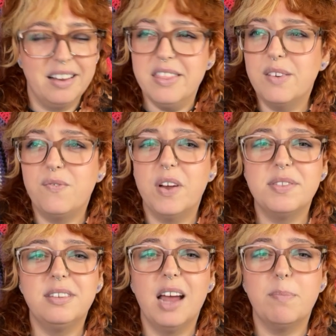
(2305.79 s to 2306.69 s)
The Fifth
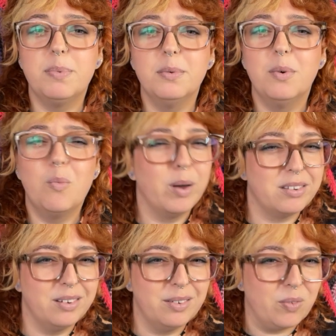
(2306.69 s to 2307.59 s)
Step
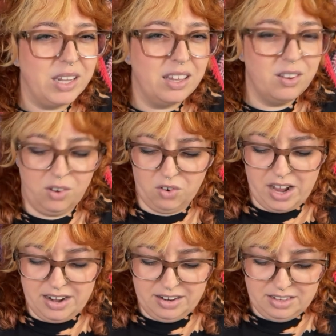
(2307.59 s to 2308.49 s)
wasn't really great.